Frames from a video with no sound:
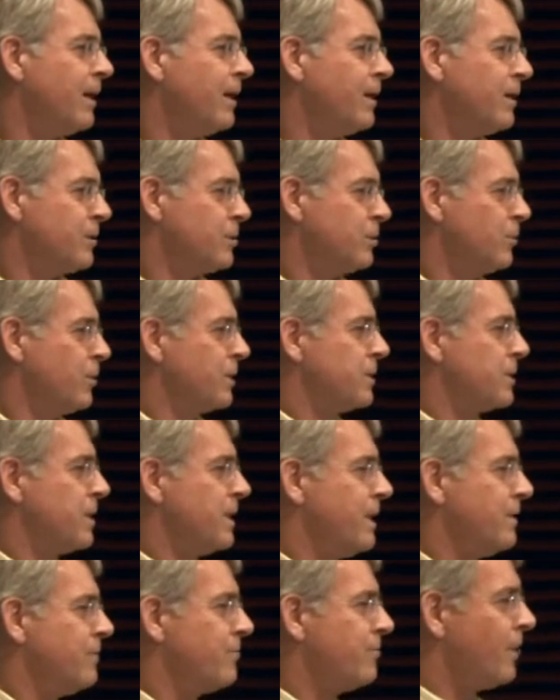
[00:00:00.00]
to
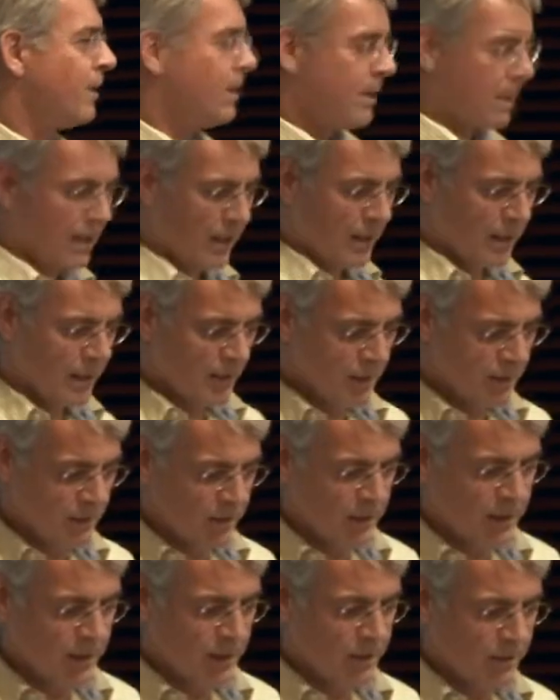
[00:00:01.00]
achieve
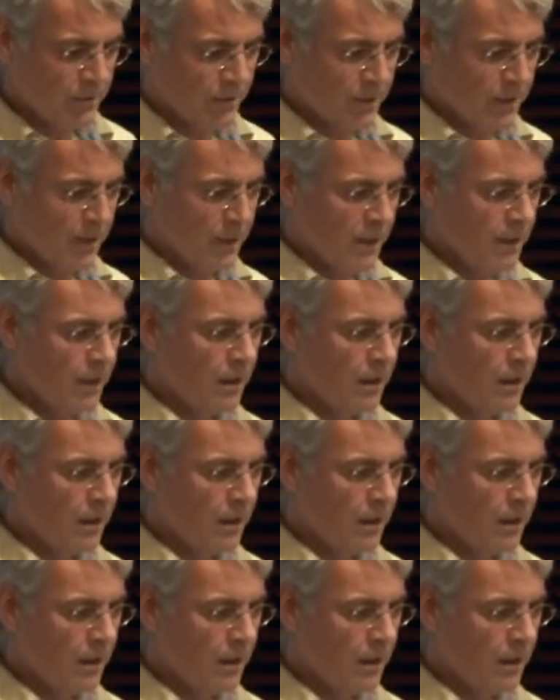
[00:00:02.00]
the